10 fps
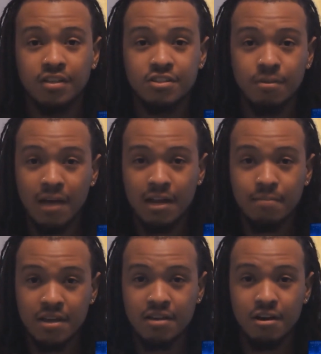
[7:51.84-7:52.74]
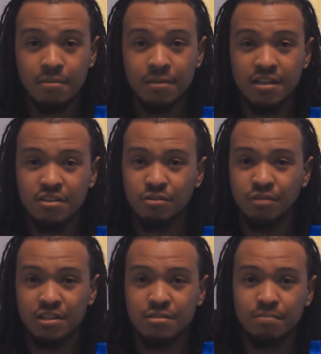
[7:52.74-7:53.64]
somebody may come and kill
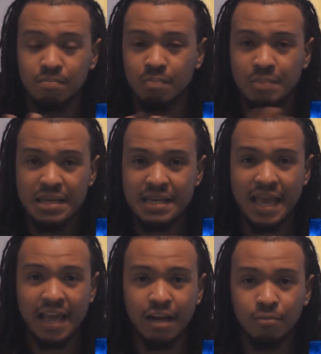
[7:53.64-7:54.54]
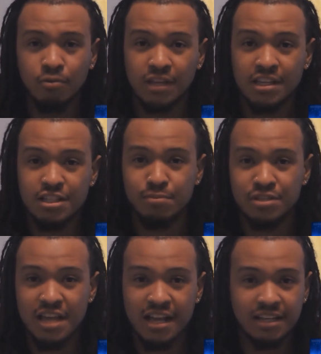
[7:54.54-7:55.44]
this big animal that he's
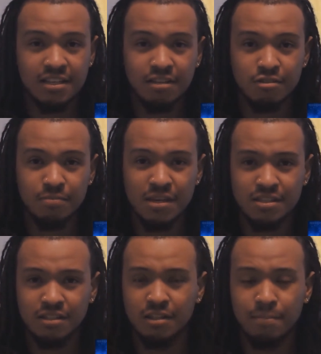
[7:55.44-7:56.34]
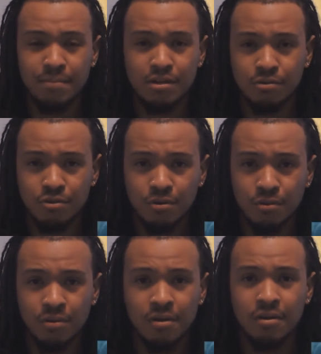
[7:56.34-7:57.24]
protecting. It's basically the
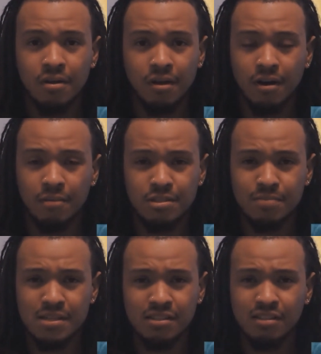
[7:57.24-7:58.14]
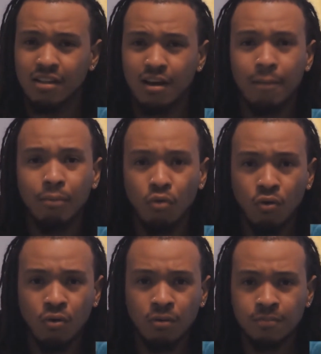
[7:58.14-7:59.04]
Minato. It's basically like a
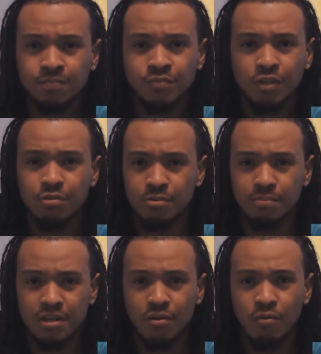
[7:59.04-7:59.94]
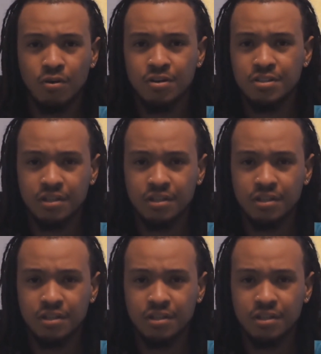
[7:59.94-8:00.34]
bull with some big horns,